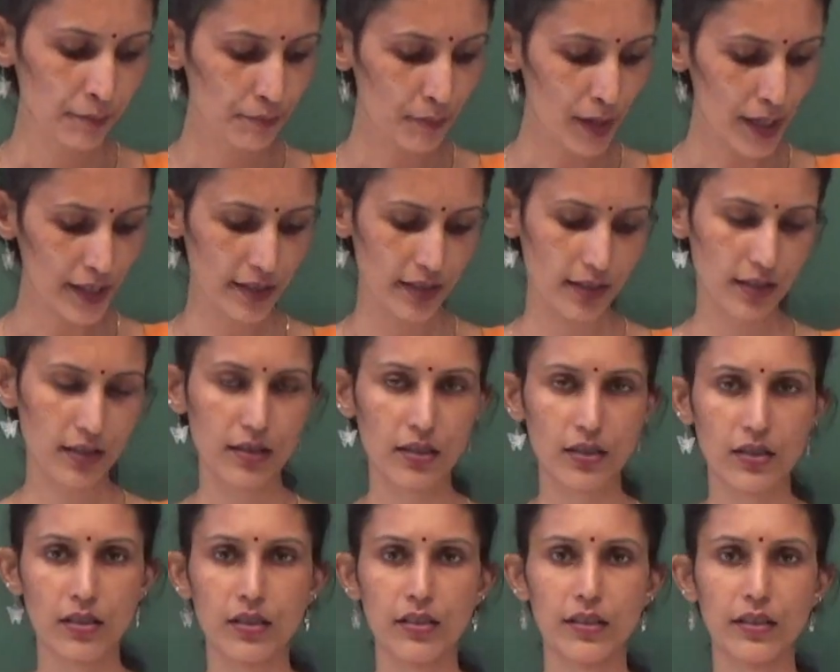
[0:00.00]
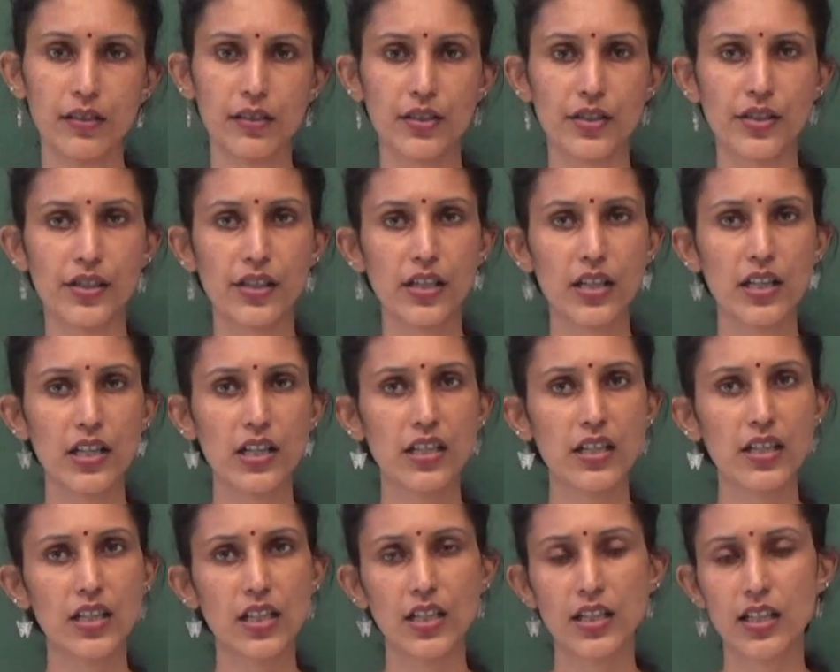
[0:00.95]
But she
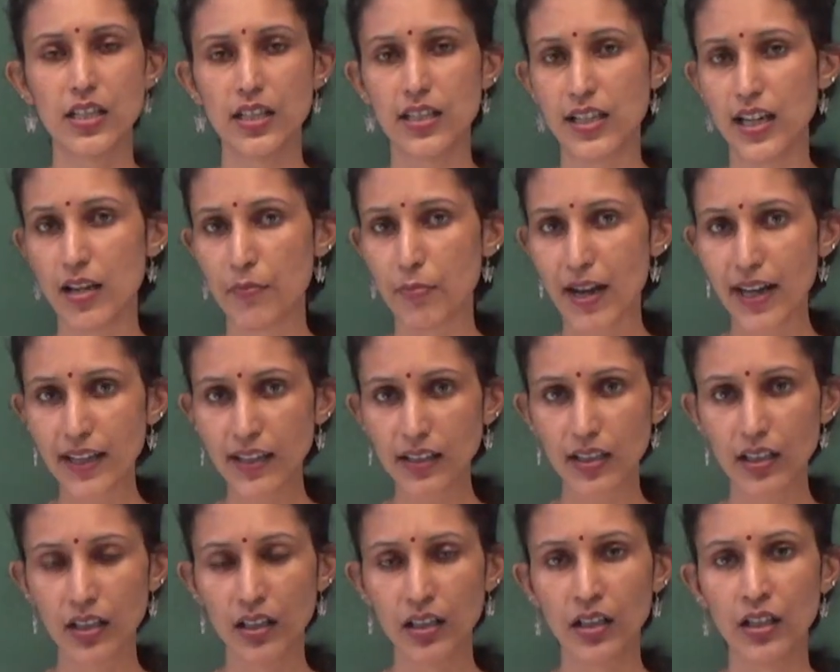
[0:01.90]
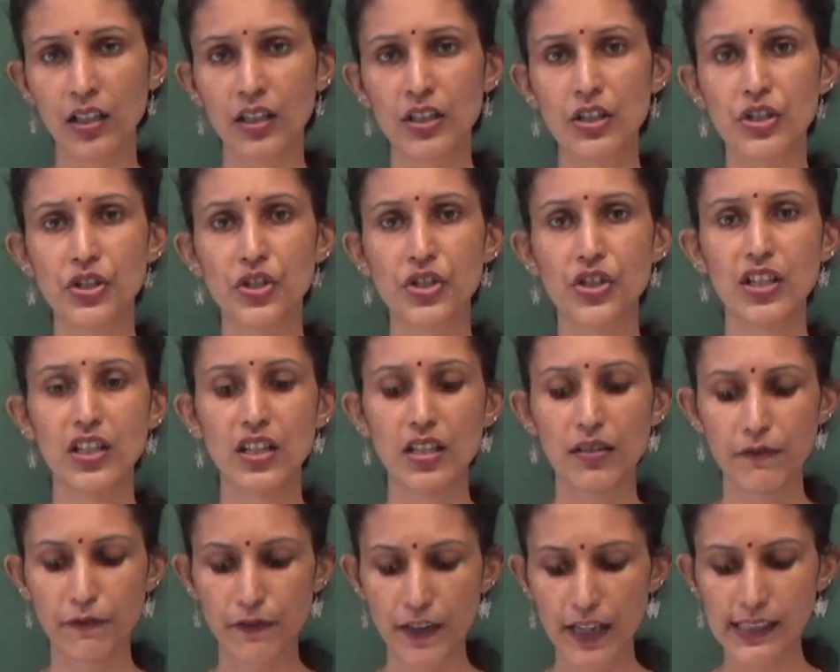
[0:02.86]
didn't stay back.
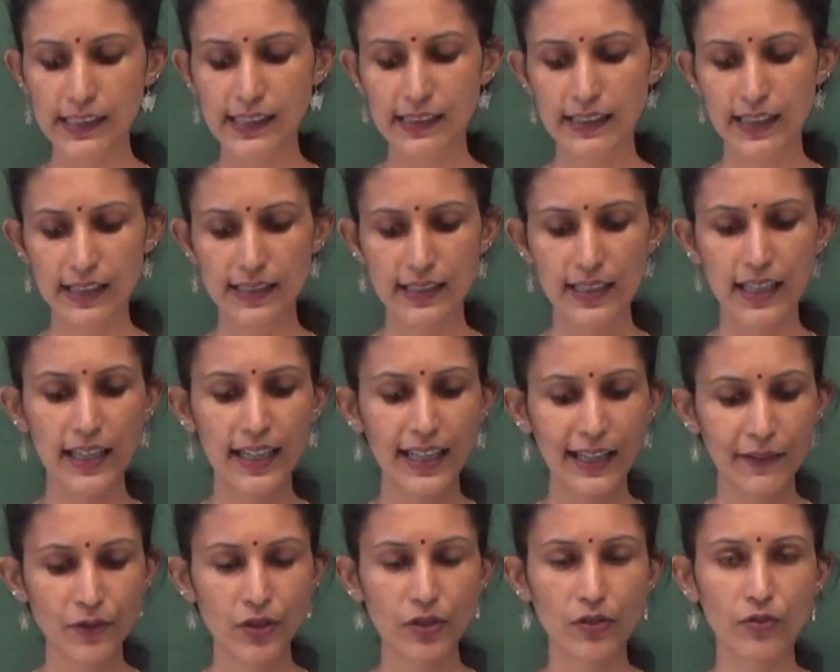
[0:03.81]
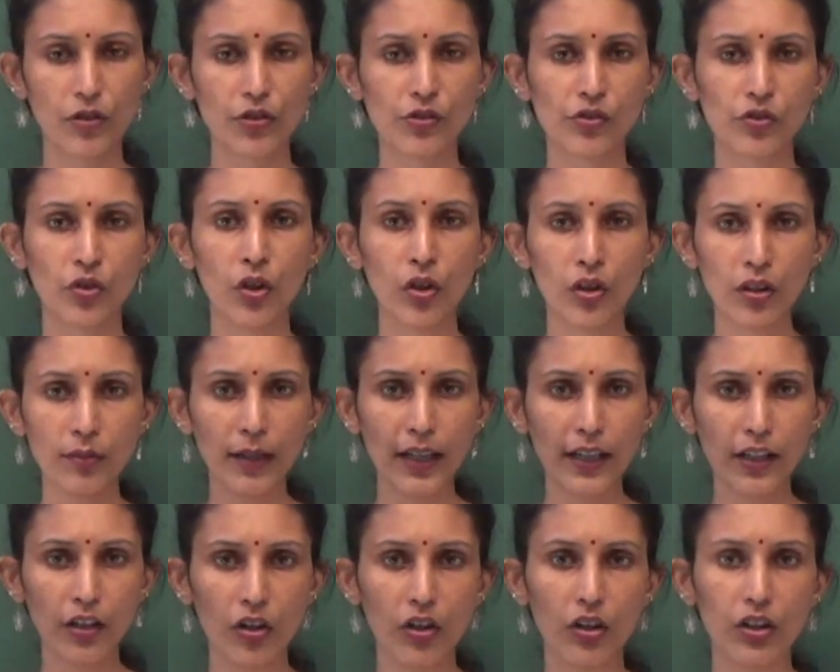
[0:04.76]
She felt that I have to cross all
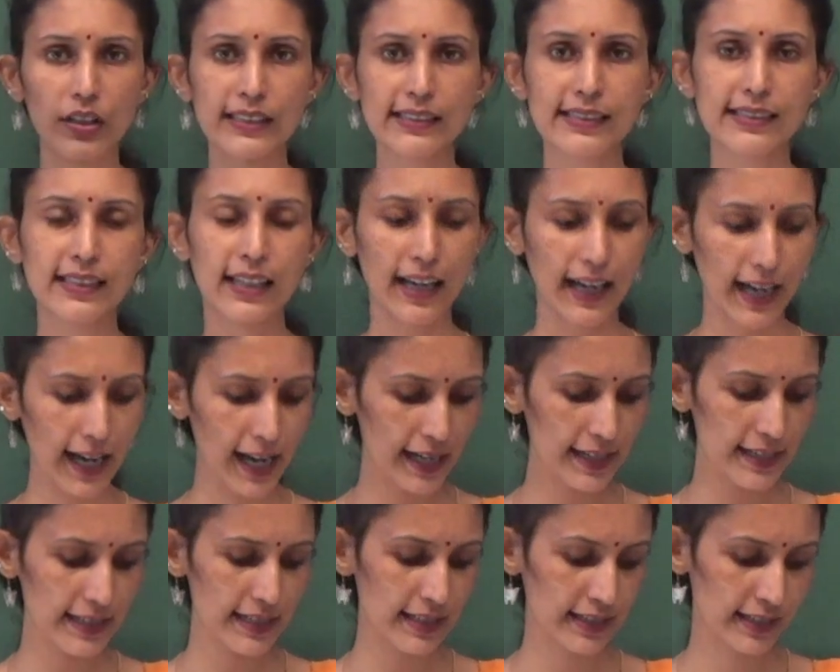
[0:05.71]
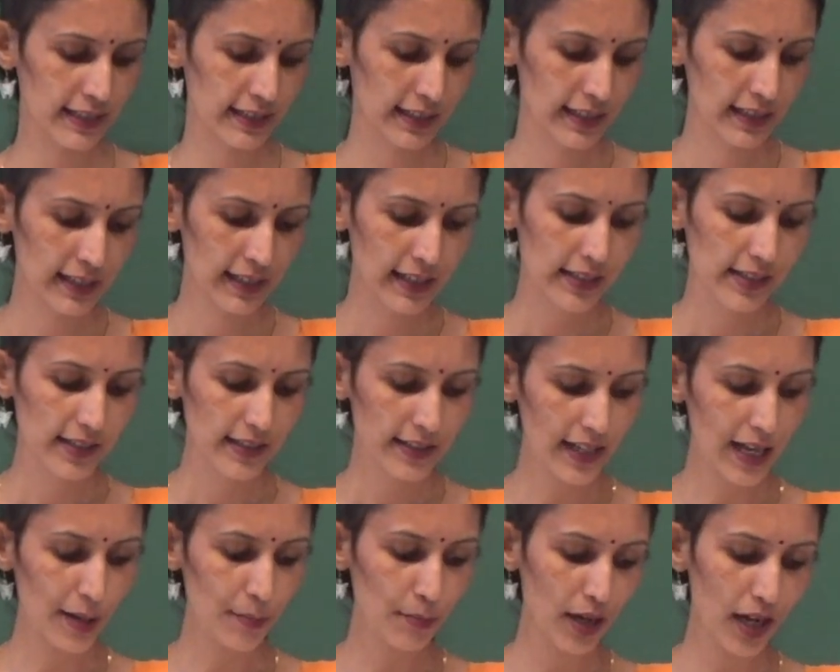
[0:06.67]
my odds and
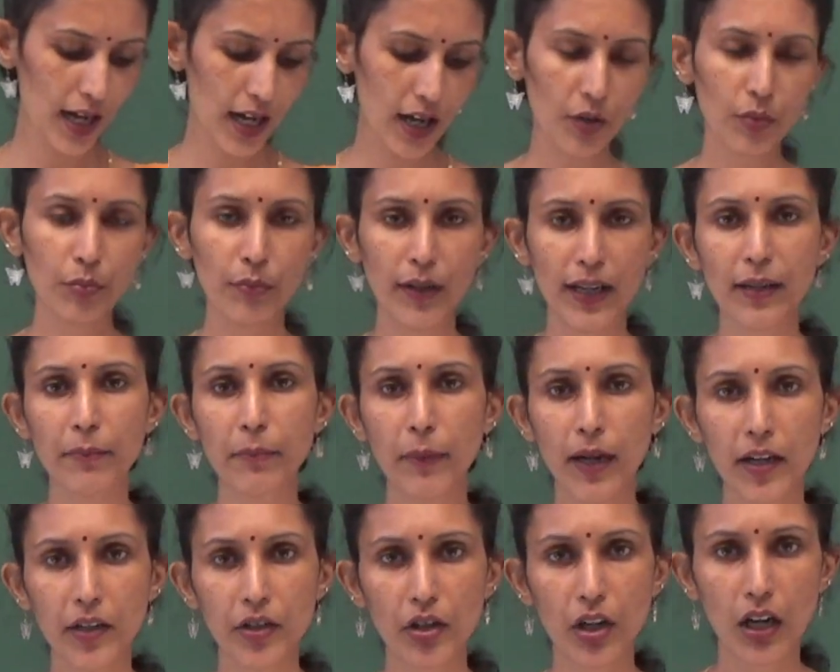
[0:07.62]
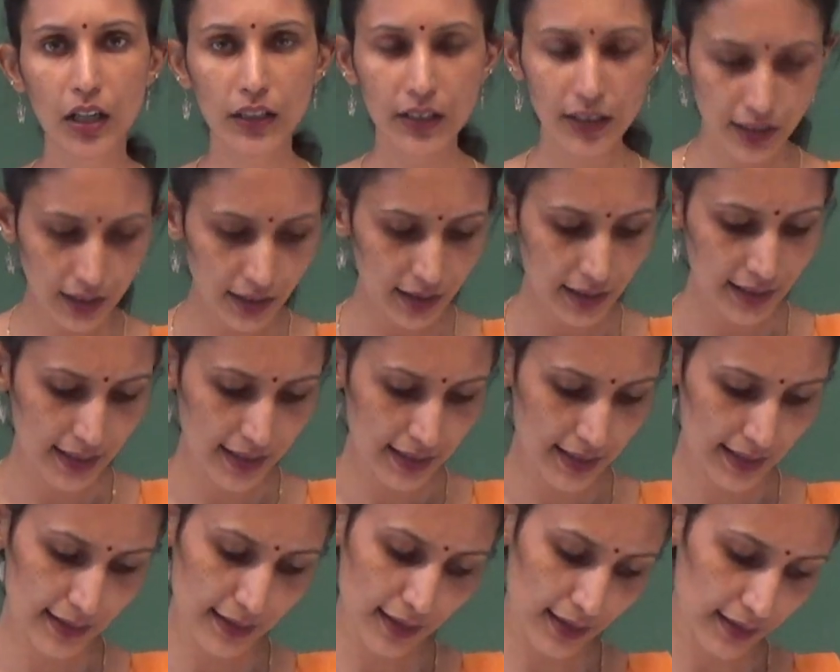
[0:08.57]
somehow make Biocon
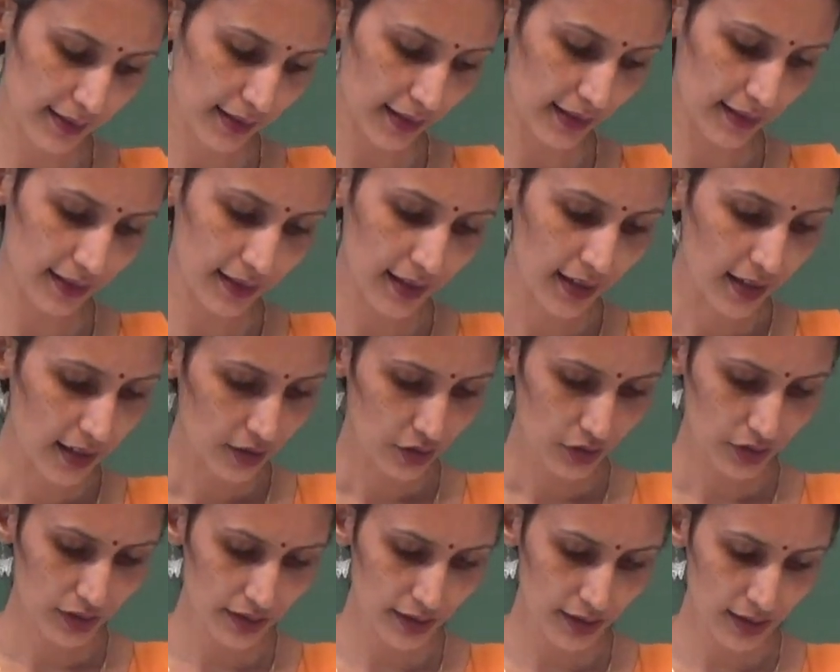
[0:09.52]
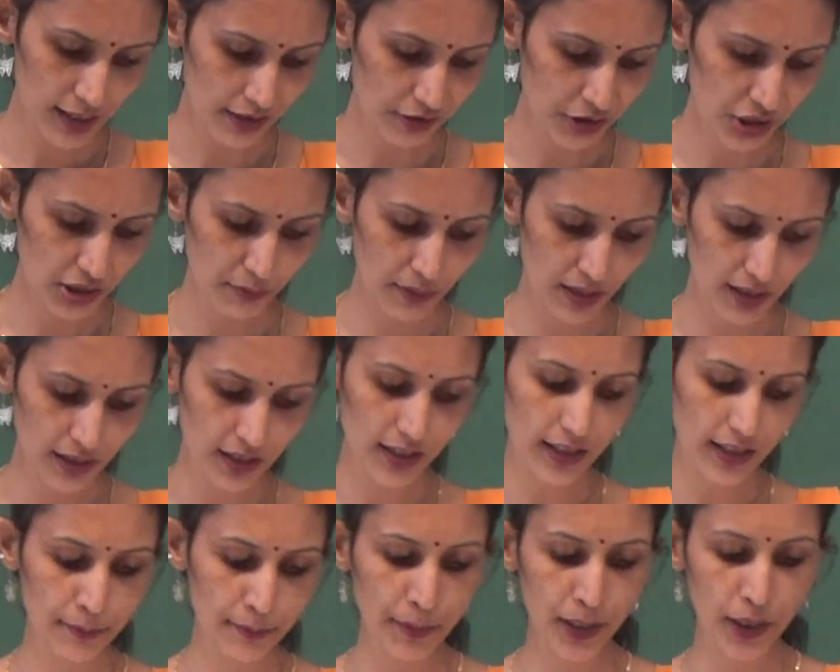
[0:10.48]
a success. So this is how she made
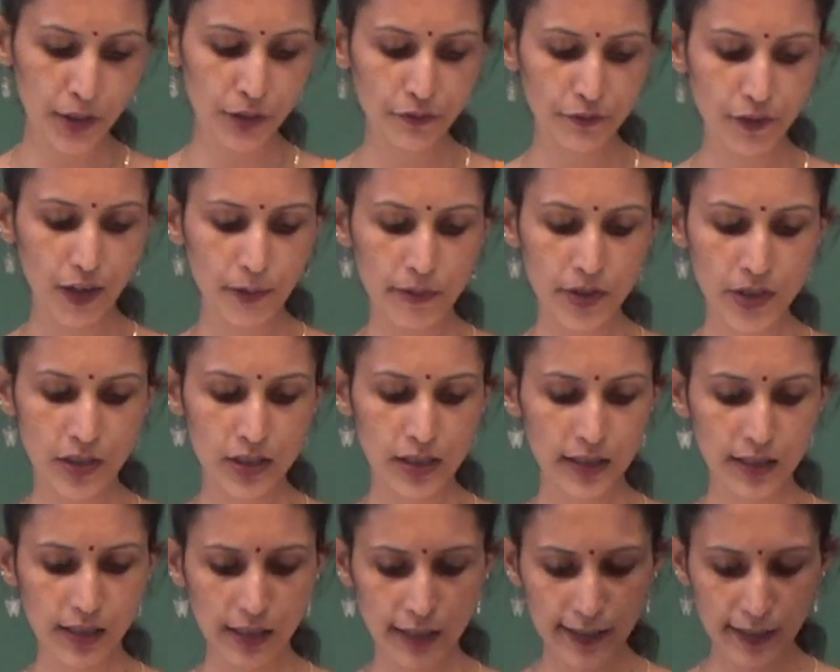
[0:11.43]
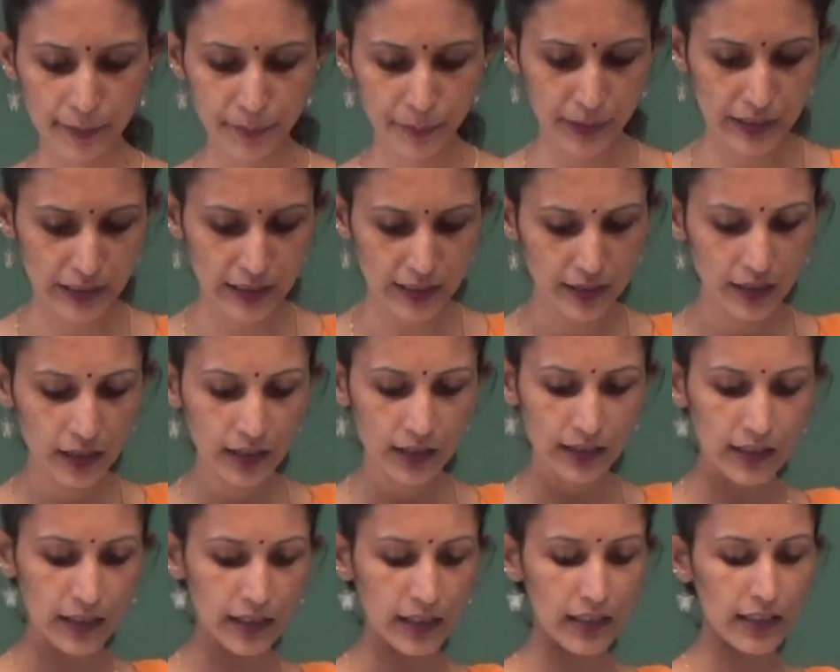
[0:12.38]
biopharmaceutical company
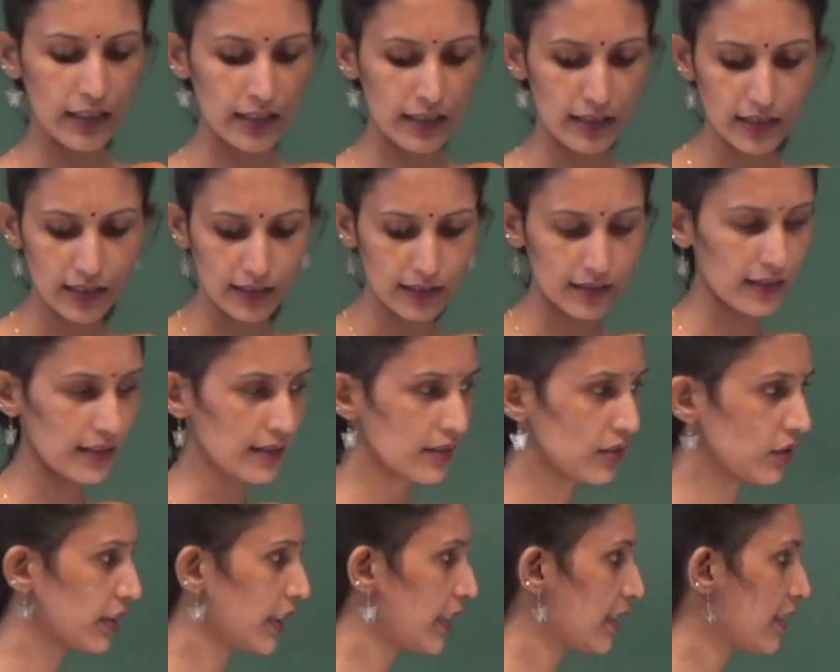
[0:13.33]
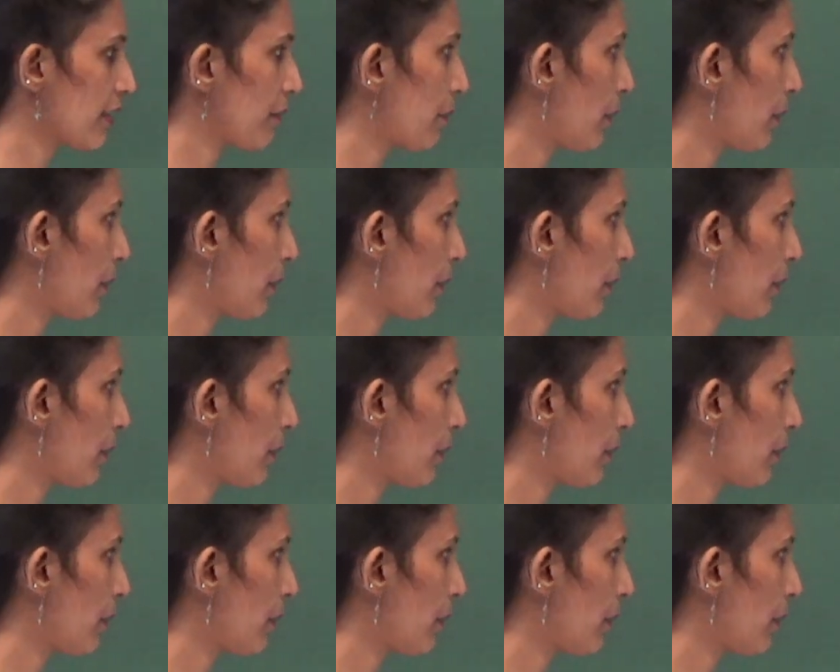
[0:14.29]
a success. Okay, it's a